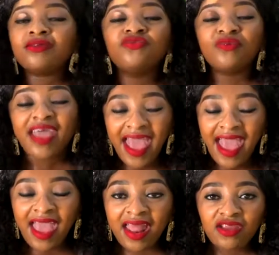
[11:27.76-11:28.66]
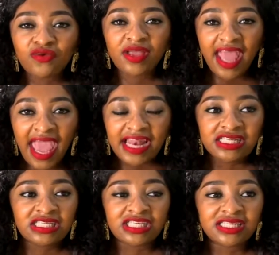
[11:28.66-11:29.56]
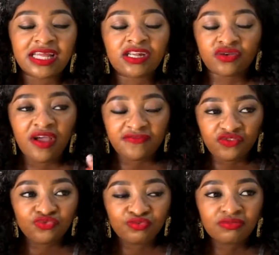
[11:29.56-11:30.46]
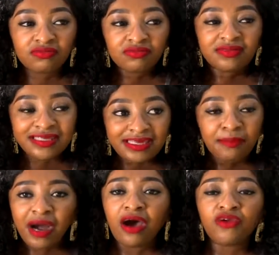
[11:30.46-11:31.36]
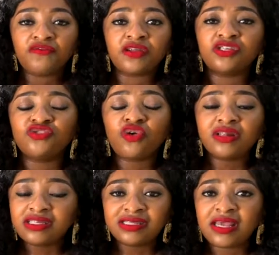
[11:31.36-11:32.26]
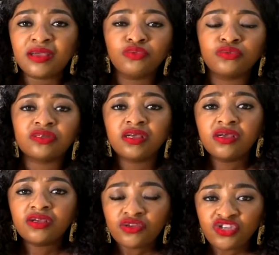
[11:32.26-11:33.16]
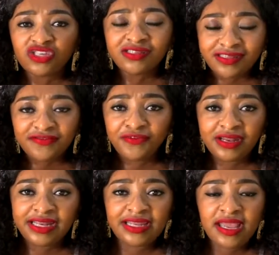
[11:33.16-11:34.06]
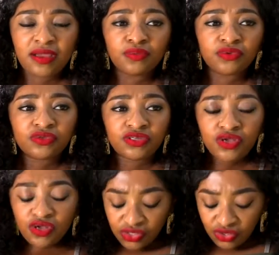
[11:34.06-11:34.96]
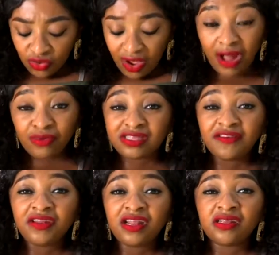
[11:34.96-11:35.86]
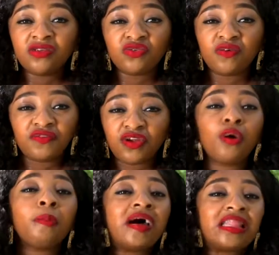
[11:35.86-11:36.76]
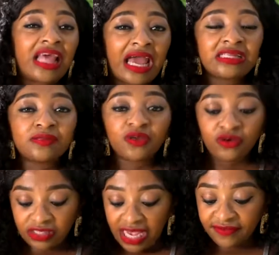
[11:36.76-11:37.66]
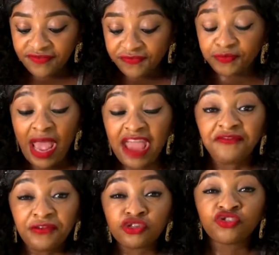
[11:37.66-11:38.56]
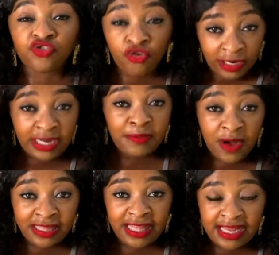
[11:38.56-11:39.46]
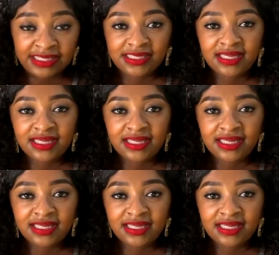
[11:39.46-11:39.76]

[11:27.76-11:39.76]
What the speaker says: You can. It's just that you have to snap out of it. You're not disabled. You're just differently abled. So I will definitely do a video about that because I feel strongly about that.